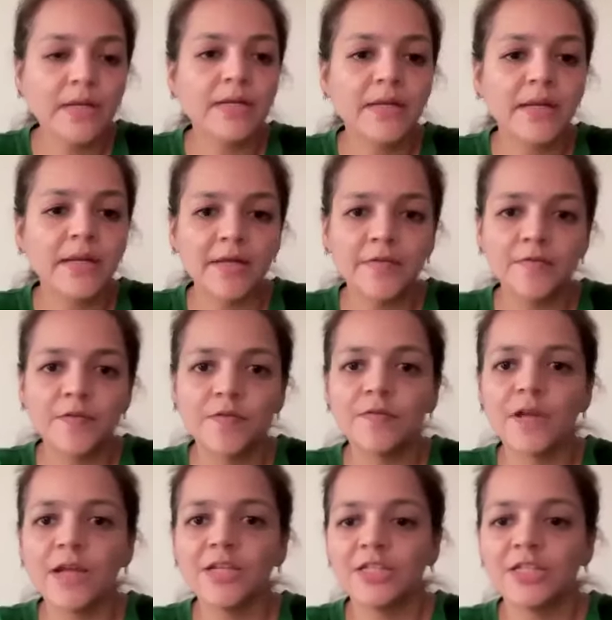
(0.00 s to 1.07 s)
that life of
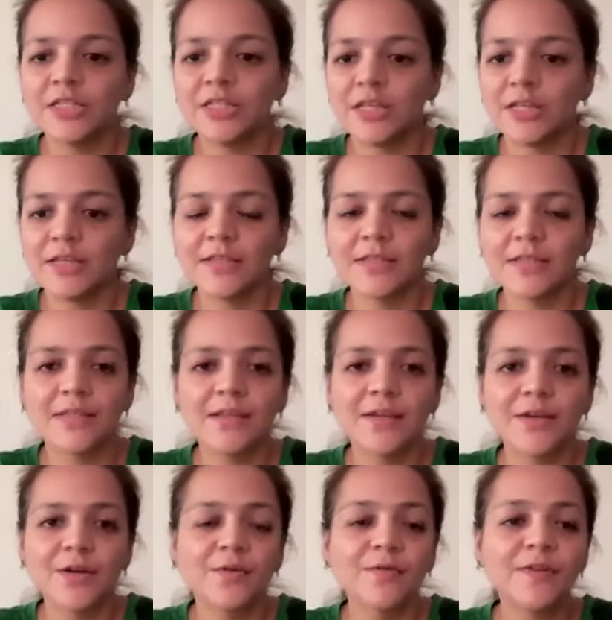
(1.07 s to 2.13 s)
righteousness
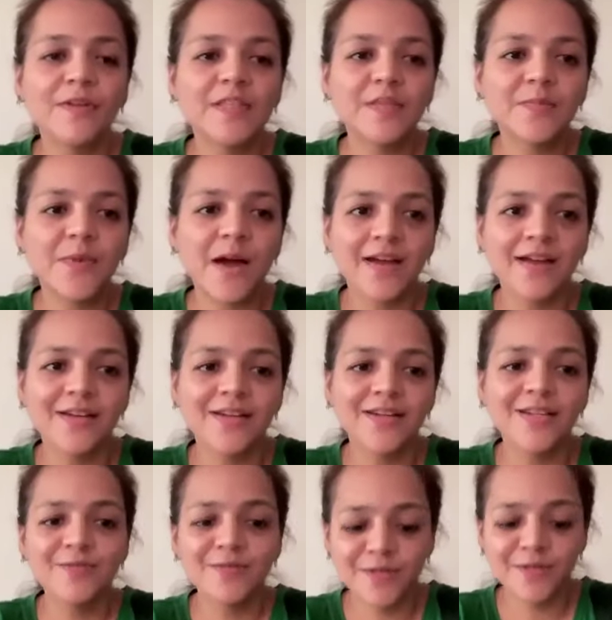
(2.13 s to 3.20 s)
We inspire
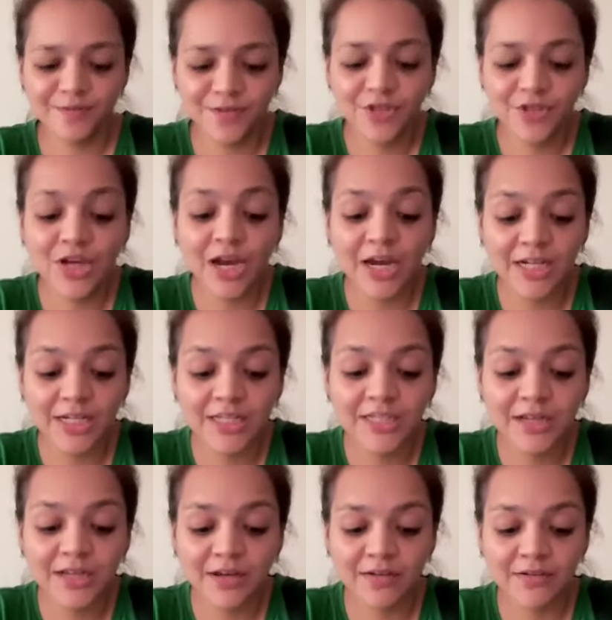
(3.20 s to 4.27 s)
even if the child is
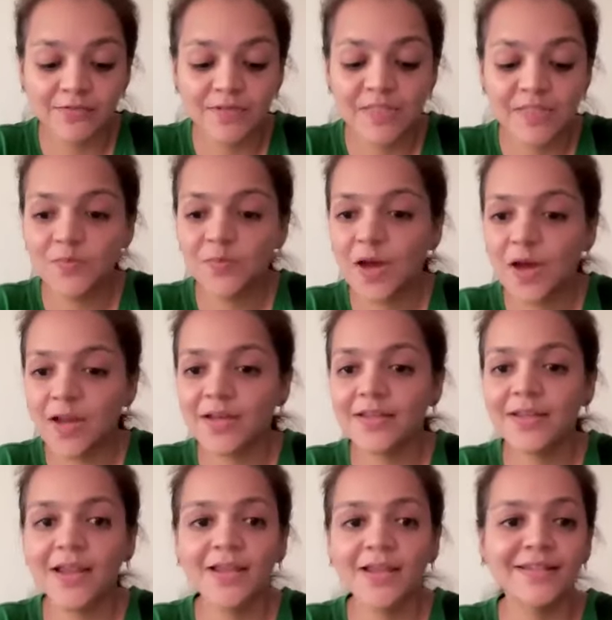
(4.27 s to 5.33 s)
young. We
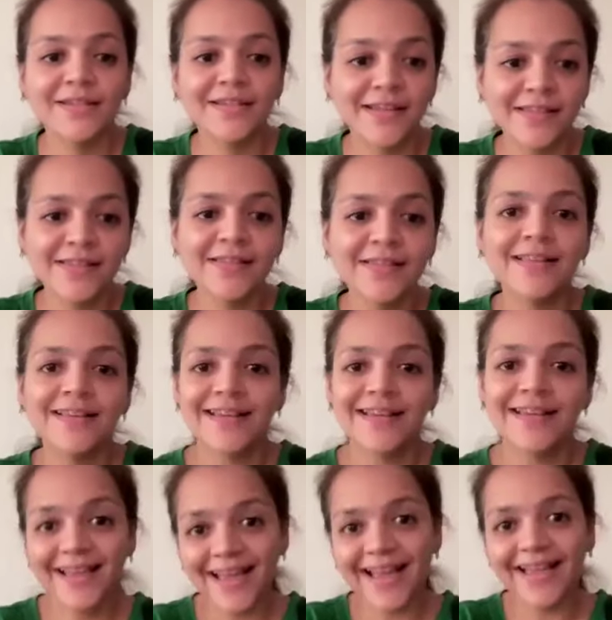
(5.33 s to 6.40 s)
inspire and tell
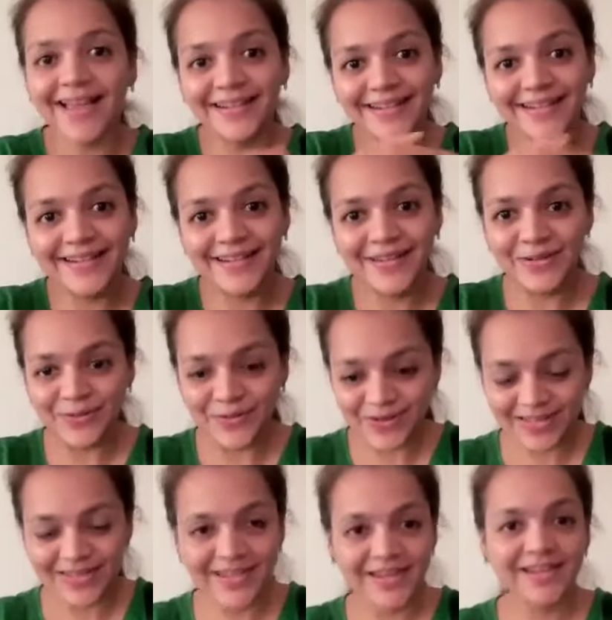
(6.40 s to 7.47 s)
and,
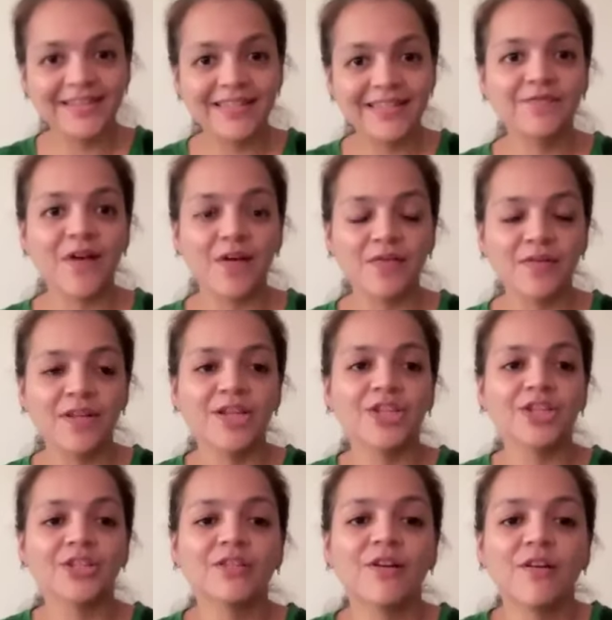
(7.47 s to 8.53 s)
create that
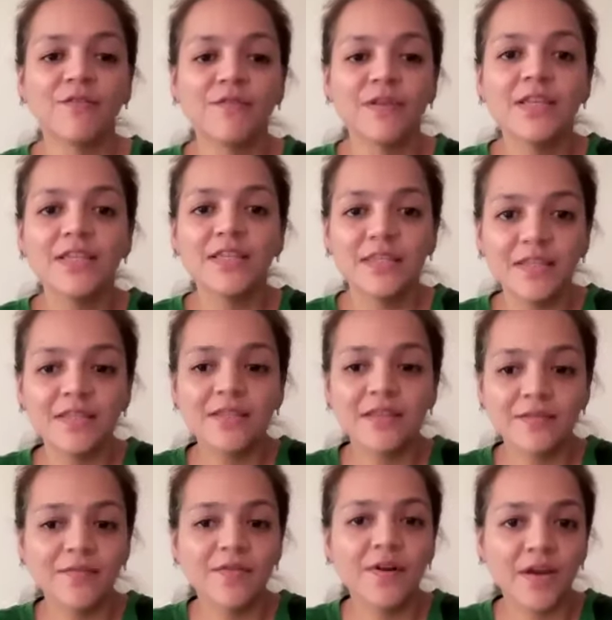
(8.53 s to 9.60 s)
foundation of
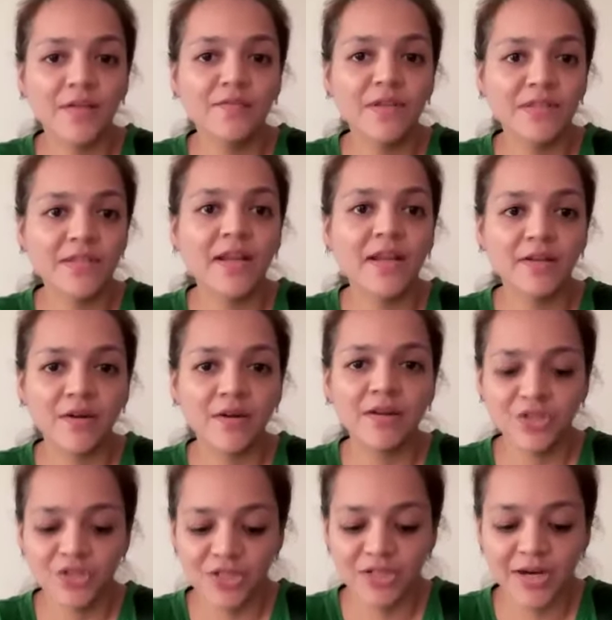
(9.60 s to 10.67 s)
seeking forgiveness and
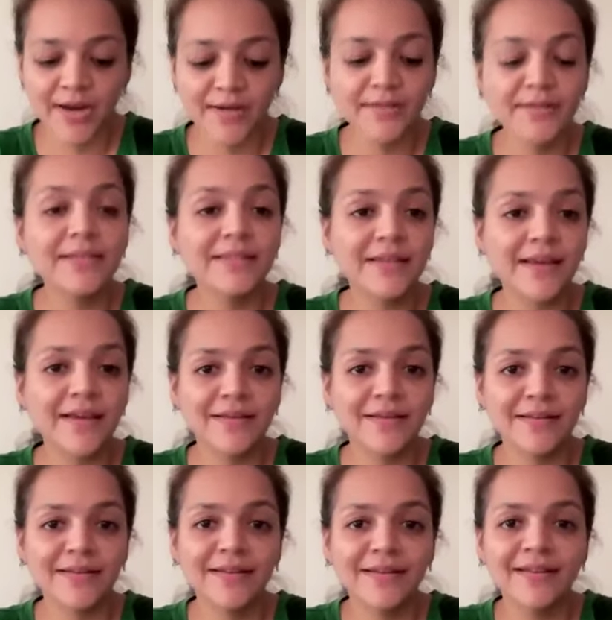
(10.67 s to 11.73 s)
acknowledging, I
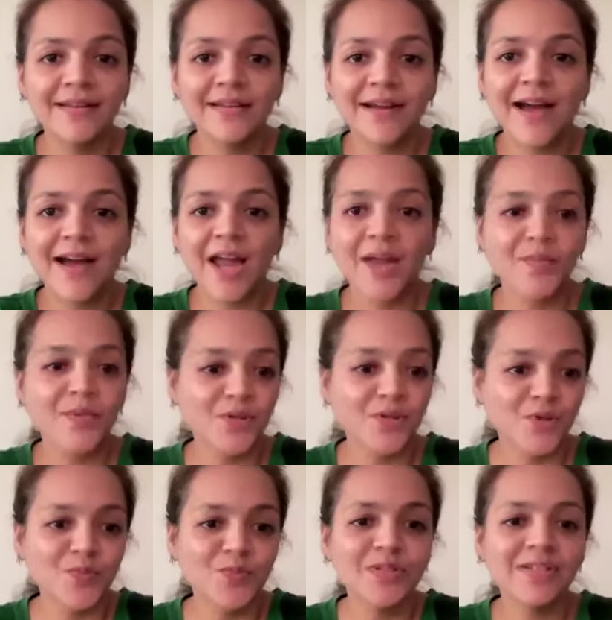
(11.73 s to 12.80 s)
understand. I'm a
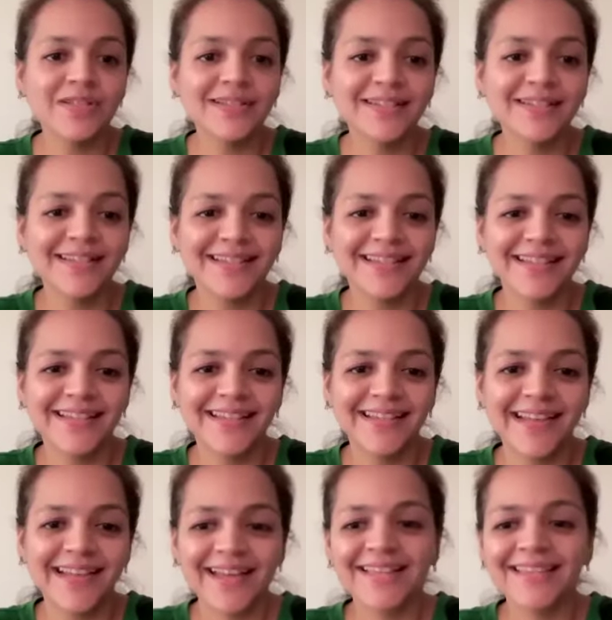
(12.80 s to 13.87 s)
human
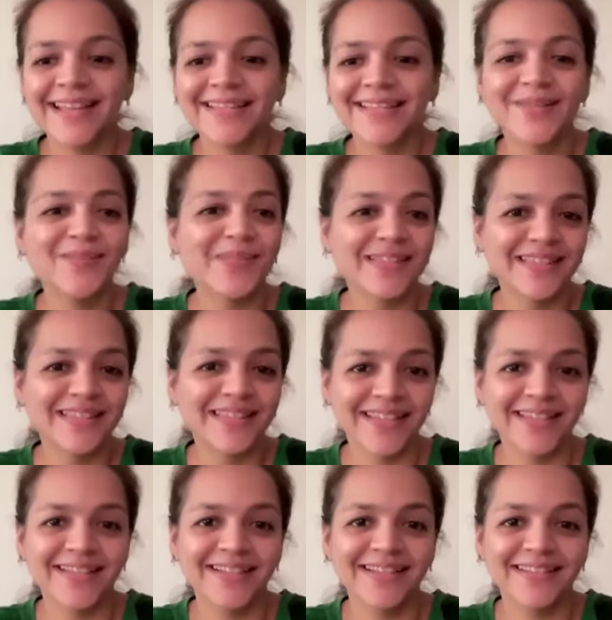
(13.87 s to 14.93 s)
and that's a
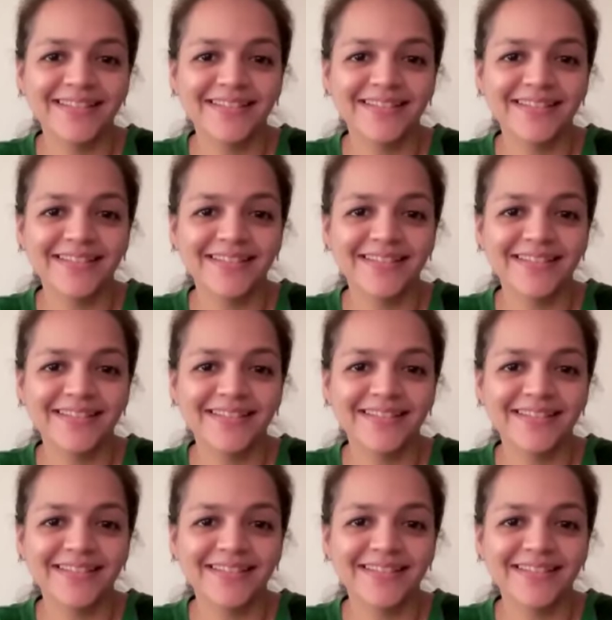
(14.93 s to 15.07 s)
mistake.